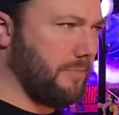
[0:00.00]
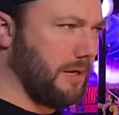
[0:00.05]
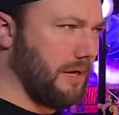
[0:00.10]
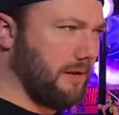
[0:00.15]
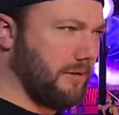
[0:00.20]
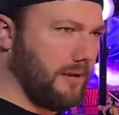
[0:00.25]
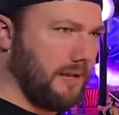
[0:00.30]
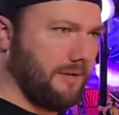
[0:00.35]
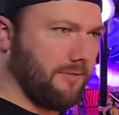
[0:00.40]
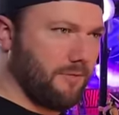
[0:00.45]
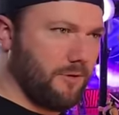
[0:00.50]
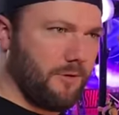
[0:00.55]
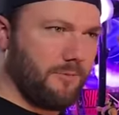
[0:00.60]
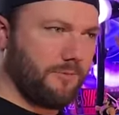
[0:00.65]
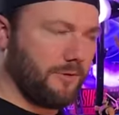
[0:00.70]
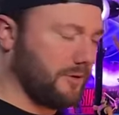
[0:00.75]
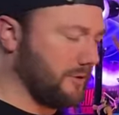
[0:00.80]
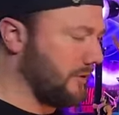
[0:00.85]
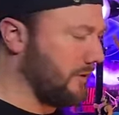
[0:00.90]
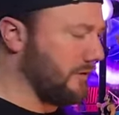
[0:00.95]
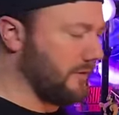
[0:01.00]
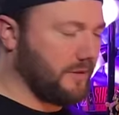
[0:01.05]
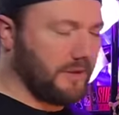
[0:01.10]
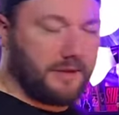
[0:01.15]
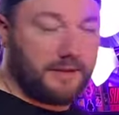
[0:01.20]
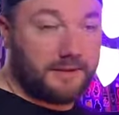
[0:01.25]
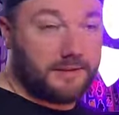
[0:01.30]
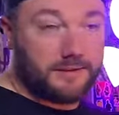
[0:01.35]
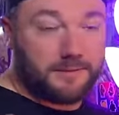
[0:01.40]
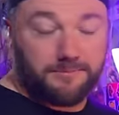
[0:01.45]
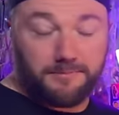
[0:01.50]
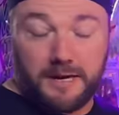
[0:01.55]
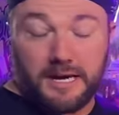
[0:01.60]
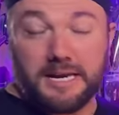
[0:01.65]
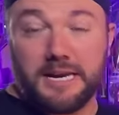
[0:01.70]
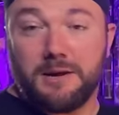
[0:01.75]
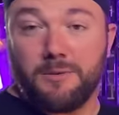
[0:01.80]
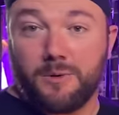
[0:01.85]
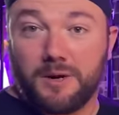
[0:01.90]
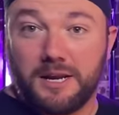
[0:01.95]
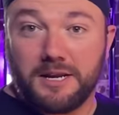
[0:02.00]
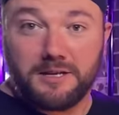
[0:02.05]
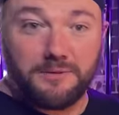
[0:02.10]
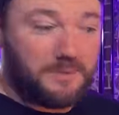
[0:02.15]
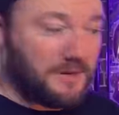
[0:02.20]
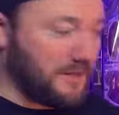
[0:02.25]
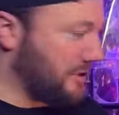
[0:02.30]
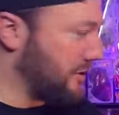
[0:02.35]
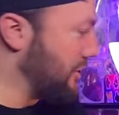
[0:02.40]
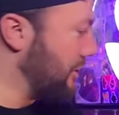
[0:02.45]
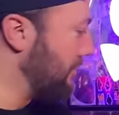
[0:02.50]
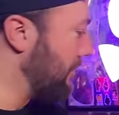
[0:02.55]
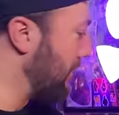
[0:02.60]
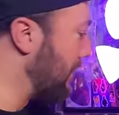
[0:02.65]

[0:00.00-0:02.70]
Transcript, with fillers: I don't have room for certain things. I didn't want it to be super